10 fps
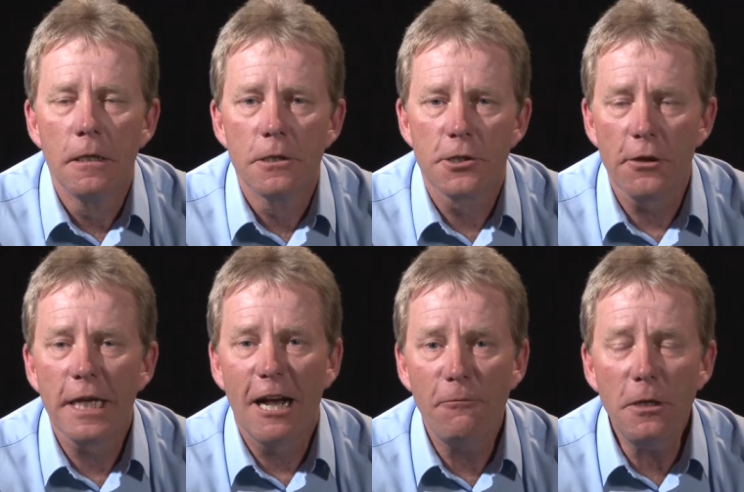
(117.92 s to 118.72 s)
So the
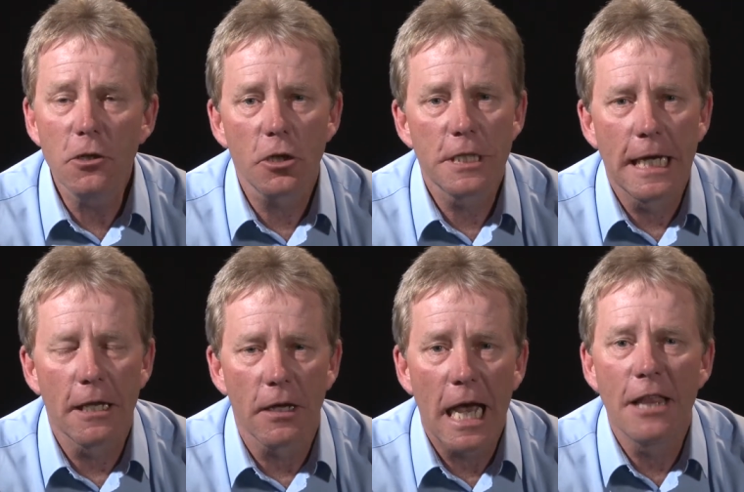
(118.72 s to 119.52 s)
government got
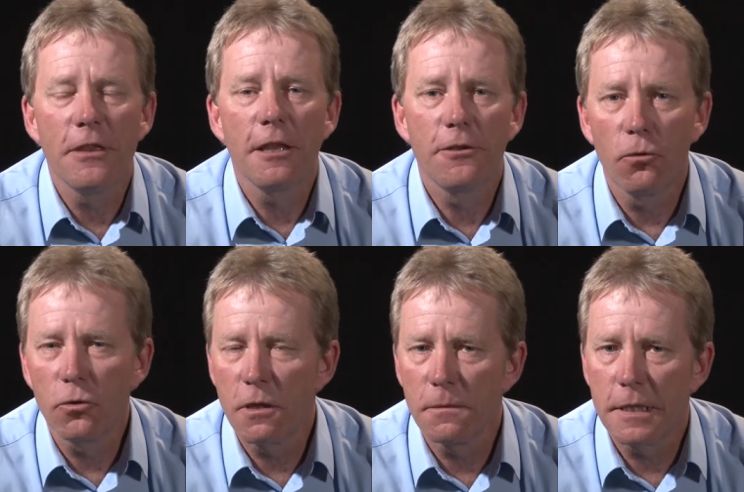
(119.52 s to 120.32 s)
together and they
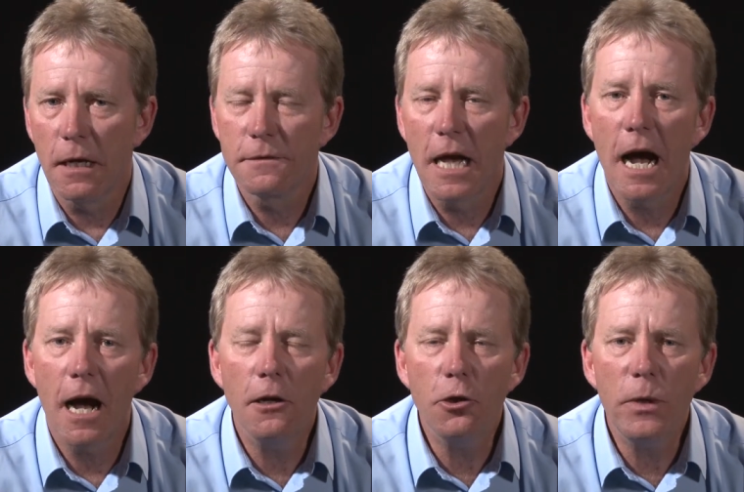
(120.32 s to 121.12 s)
thought to themselves,
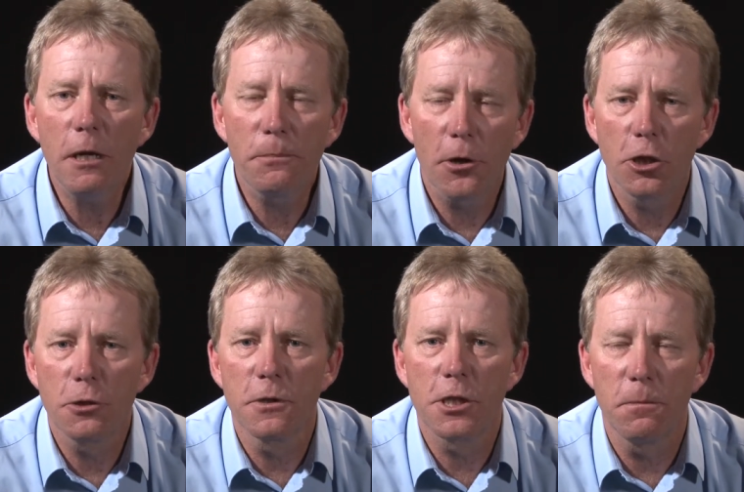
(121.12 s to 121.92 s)
how do we
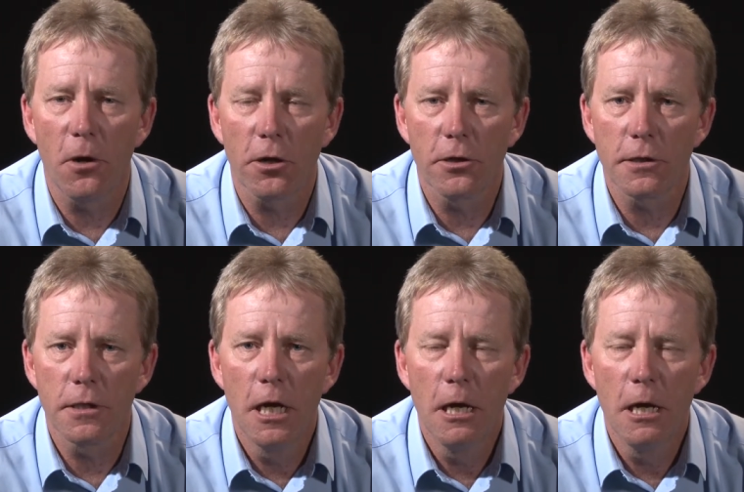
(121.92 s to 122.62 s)
approach Mr. Bartlett?